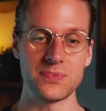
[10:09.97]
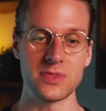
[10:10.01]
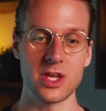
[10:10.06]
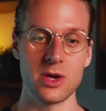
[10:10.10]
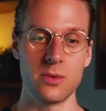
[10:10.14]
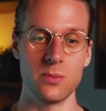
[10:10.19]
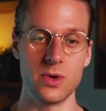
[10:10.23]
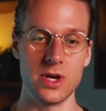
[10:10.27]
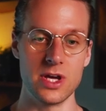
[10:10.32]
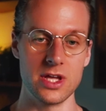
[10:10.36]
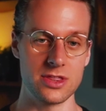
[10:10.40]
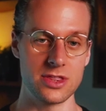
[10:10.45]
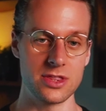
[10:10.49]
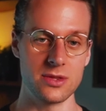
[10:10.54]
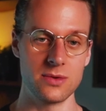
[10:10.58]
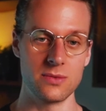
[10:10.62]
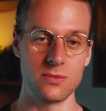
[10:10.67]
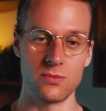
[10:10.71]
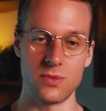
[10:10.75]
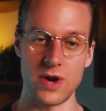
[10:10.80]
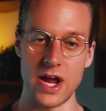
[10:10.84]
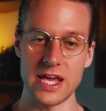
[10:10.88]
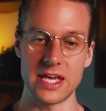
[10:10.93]

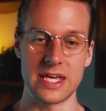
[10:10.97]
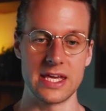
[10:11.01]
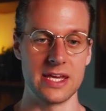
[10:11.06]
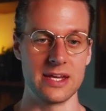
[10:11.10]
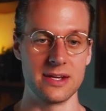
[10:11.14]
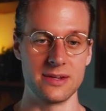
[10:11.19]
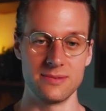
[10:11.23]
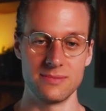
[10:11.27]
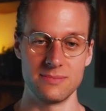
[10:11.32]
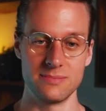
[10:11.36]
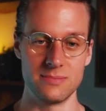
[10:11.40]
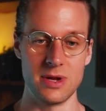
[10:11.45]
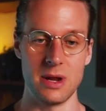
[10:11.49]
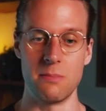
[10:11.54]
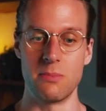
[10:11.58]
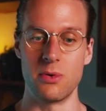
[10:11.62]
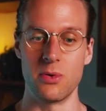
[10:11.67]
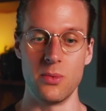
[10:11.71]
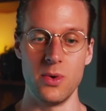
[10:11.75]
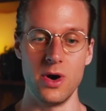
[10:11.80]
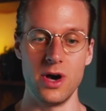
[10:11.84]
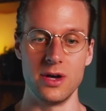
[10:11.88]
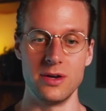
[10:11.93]
with ranking
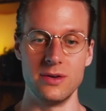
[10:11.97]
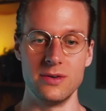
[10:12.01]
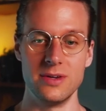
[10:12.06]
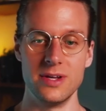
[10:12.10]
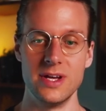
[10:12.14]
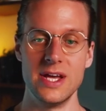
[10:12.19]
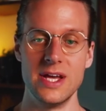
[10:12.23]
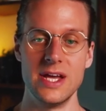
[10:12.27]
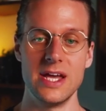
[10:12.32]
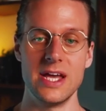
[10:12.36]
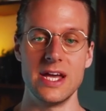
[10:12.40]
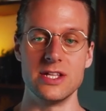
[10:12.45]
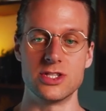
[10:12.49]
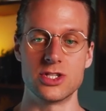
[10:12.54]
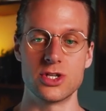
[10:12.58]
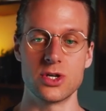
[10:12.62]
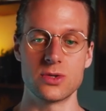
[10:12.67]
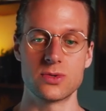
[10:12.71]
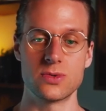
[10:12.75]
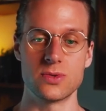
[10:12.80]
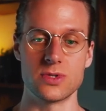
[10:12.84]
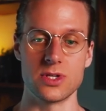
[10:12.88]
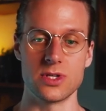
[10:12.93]
#1 in
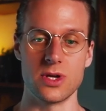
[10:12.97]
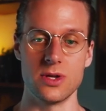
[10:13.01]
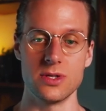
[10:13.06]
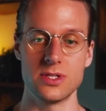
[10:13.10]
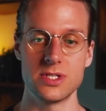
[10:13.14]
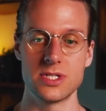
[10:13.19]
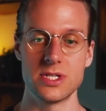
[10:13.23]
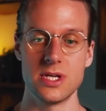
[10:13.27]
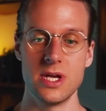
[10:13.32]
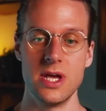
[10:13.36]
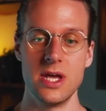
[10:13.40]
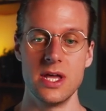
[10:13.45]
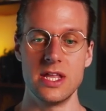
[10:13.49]
search results.